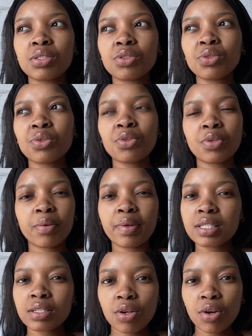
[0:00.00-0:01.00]
three
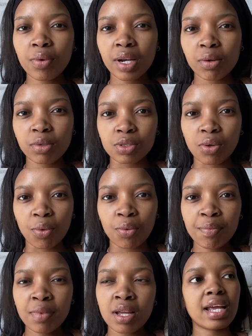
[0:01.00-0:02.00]
weeks ago when I was
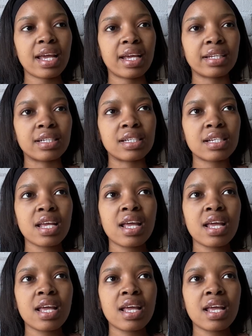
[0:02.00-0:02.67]
home. And